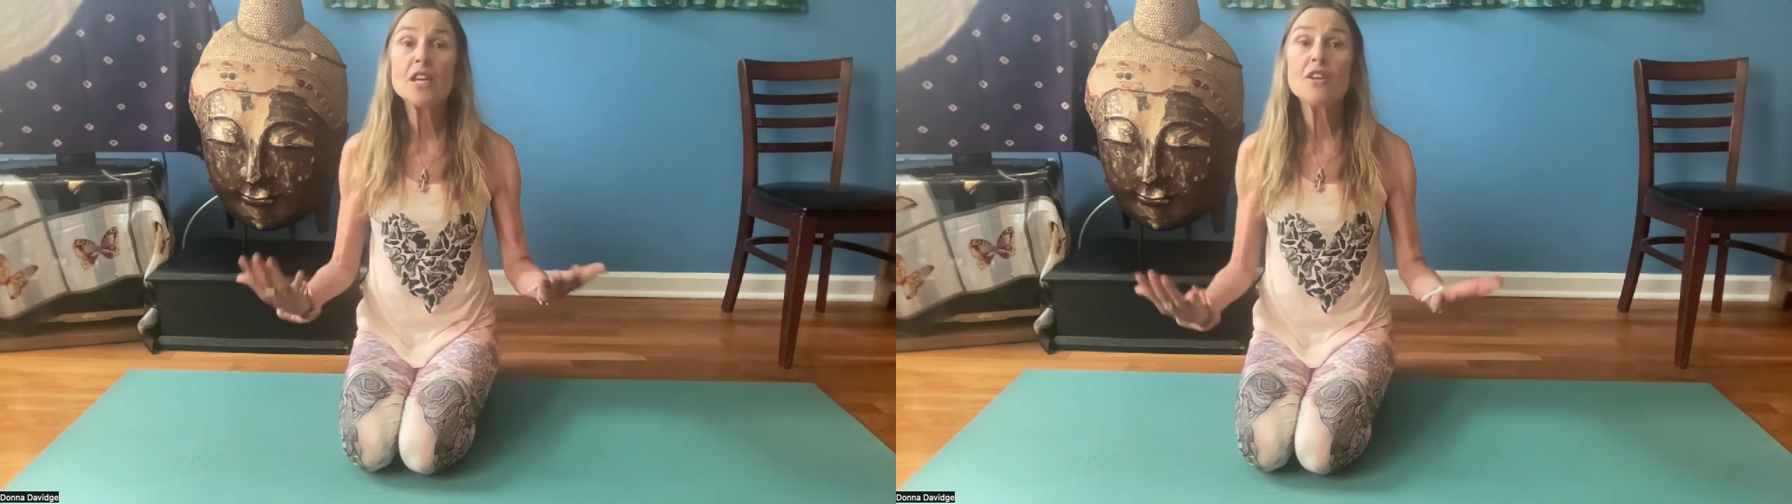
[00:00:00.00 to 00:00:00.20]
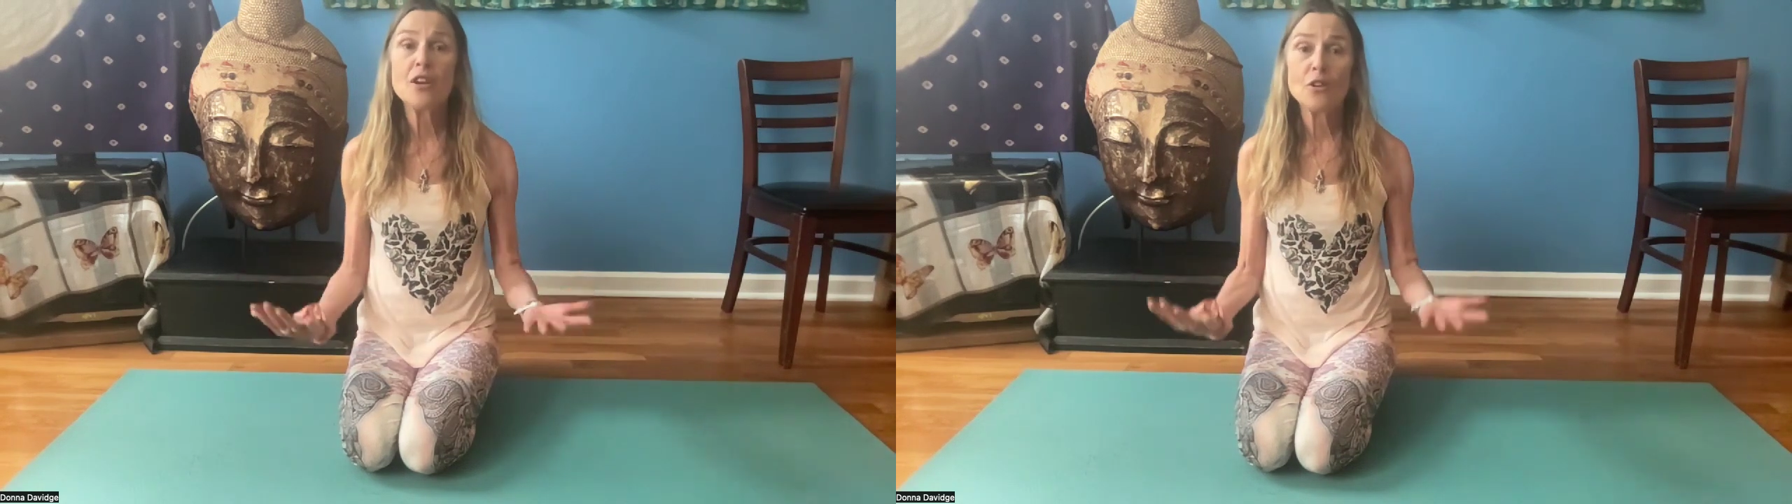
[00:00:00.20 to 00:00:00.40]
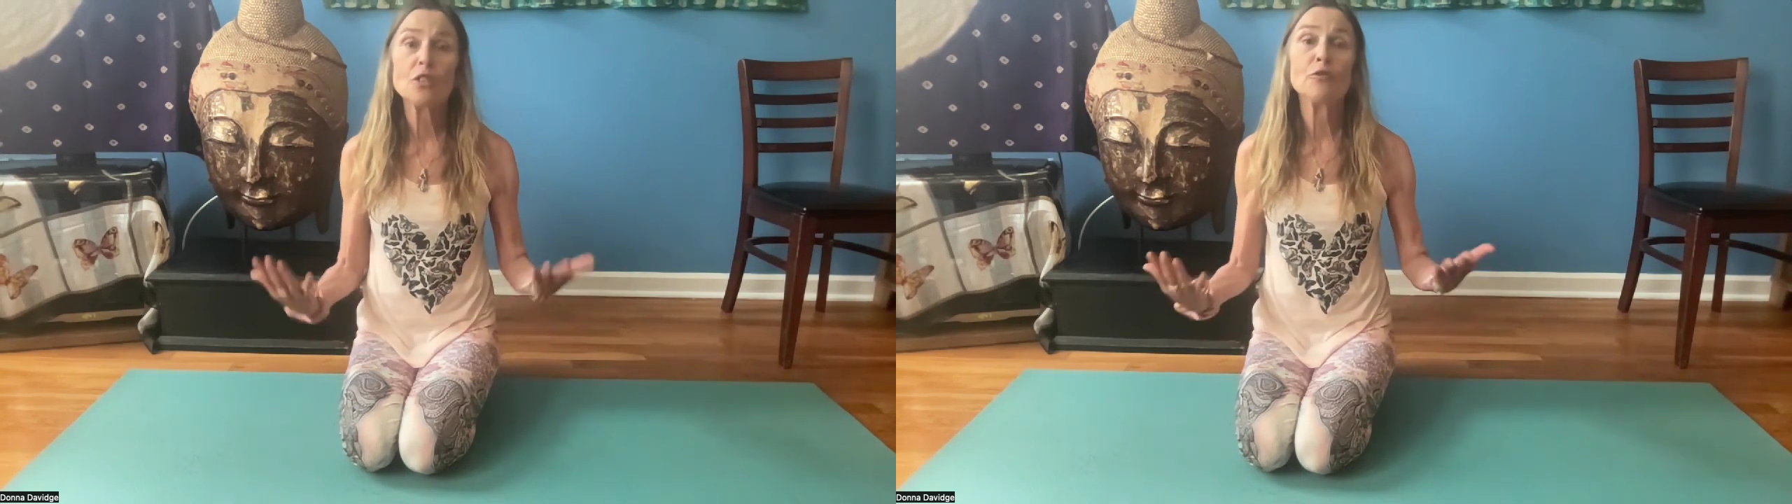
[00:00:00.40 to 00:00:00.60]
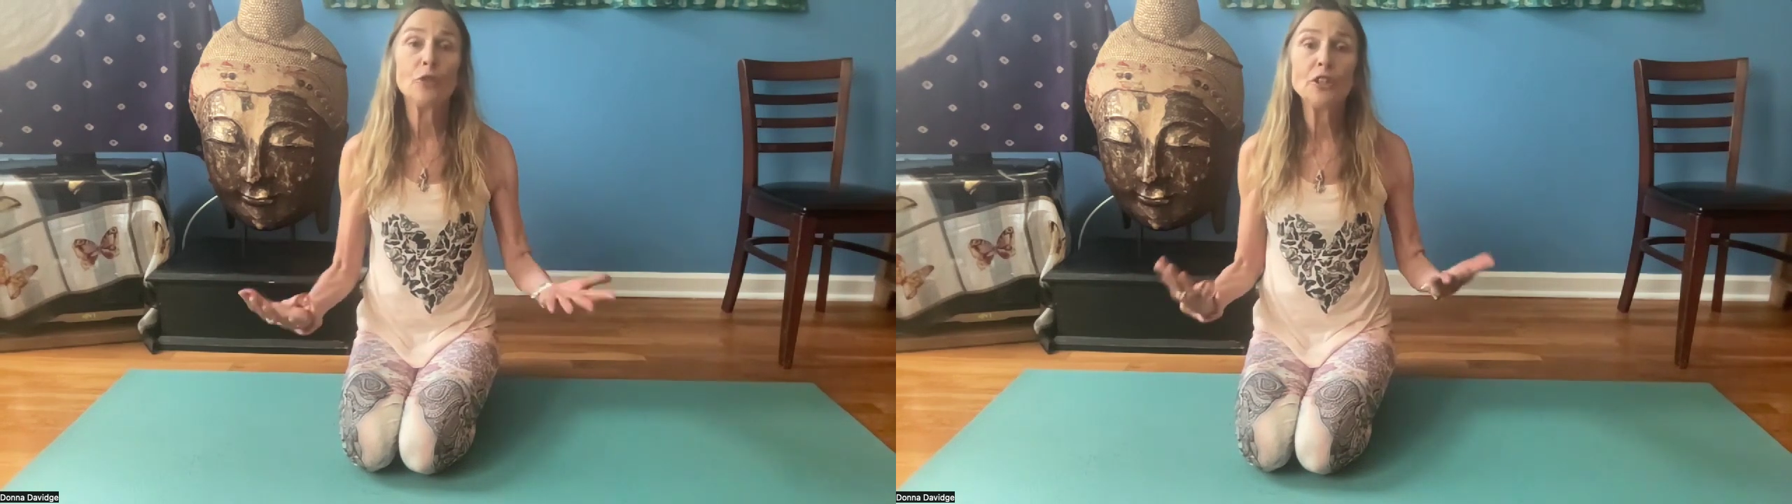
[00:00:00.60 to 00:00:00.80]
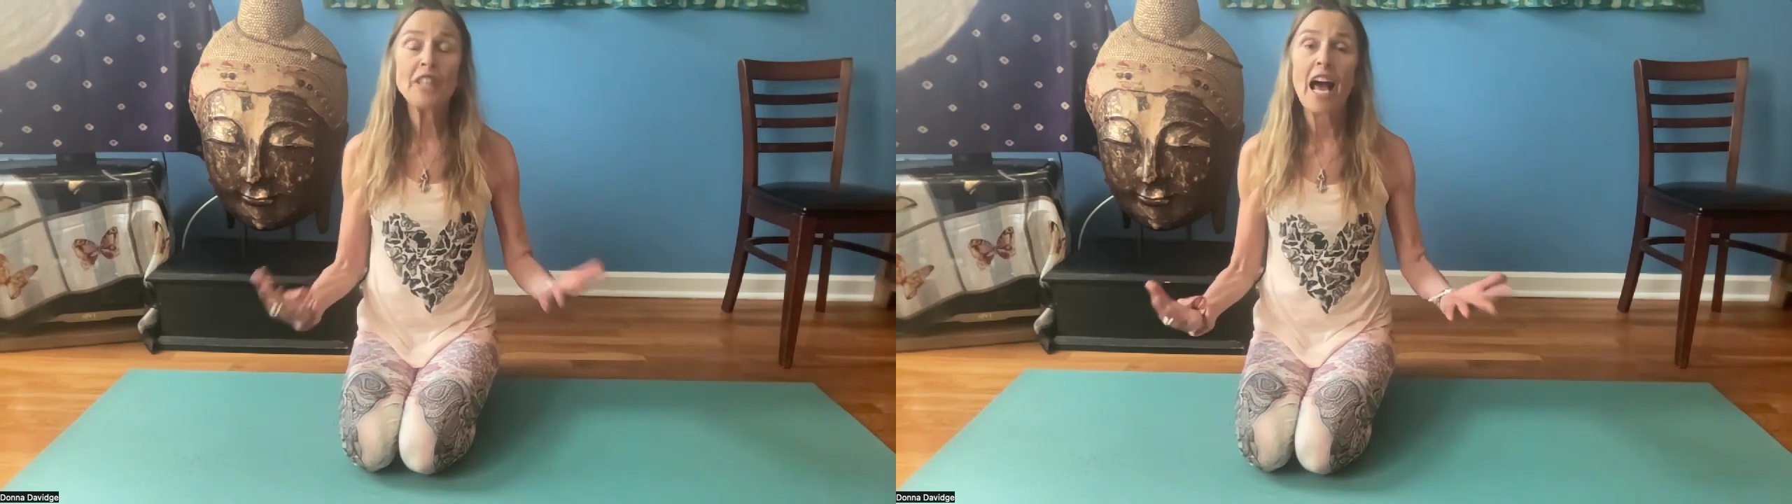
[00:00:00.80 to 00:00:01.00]
years
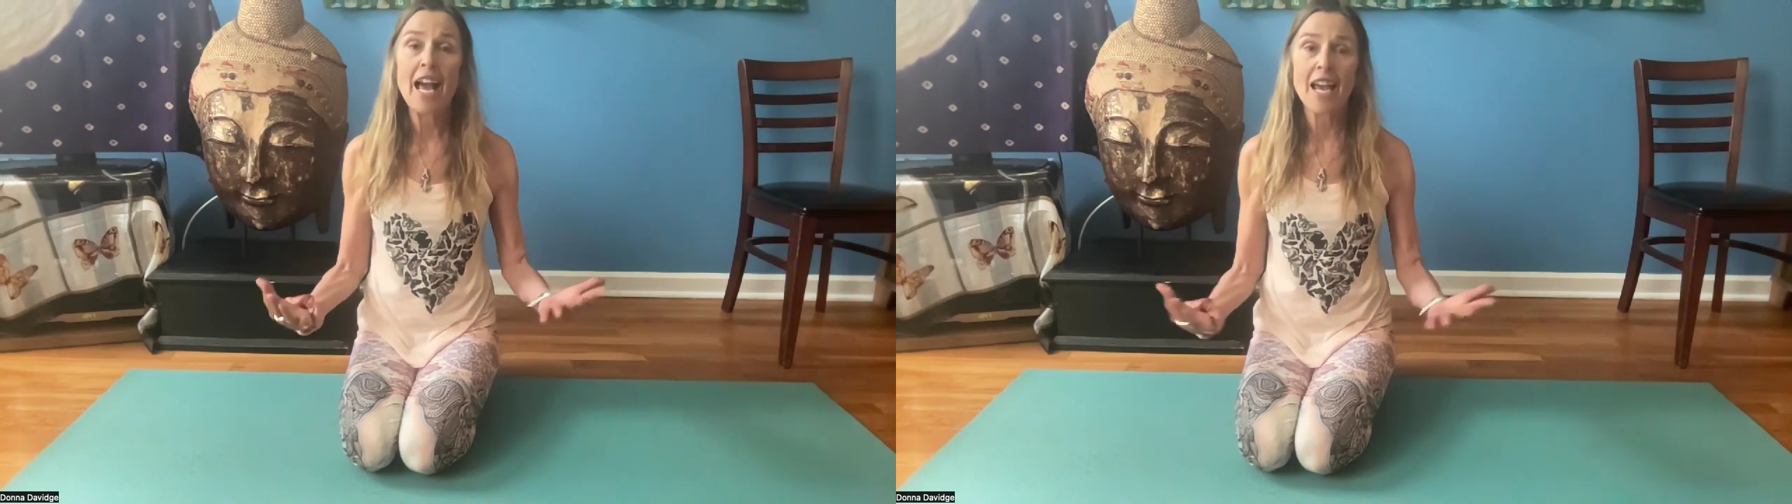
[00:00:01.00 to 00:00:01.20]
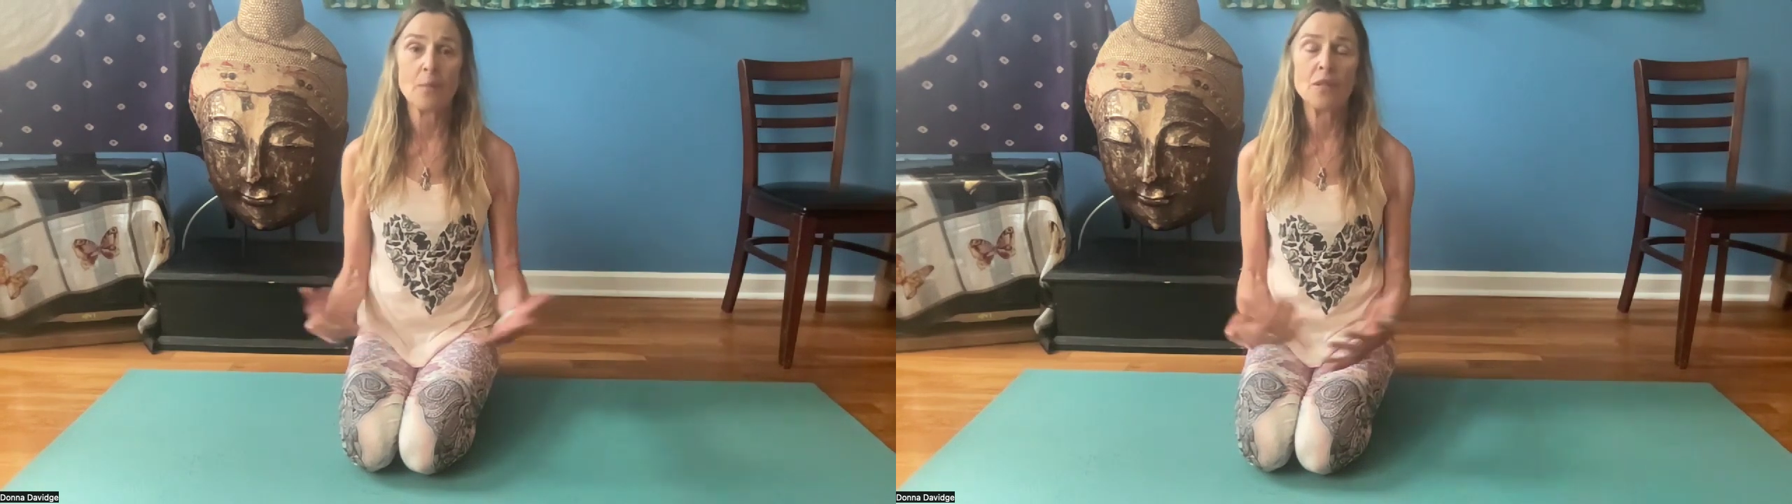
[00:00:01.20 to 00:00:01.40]
full time.